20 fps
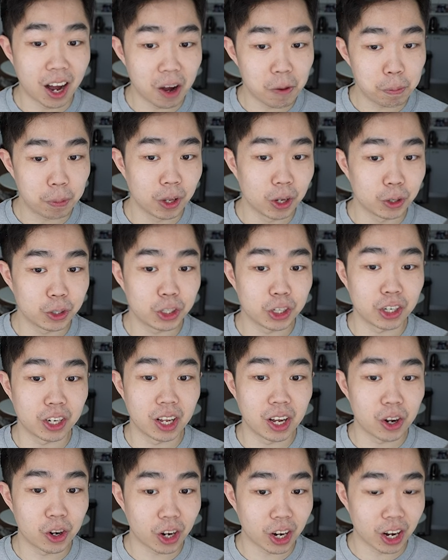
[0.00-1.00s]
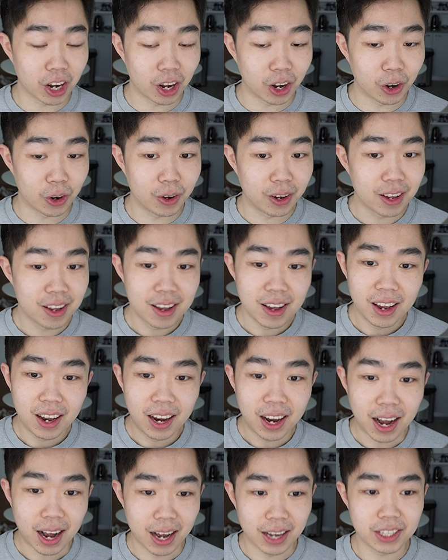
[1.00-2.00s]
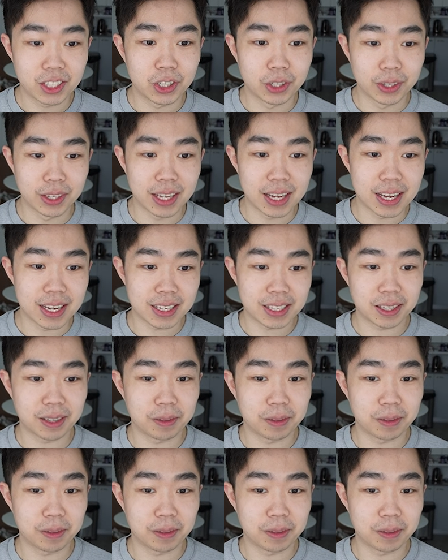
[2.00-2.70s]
upload your logo onto this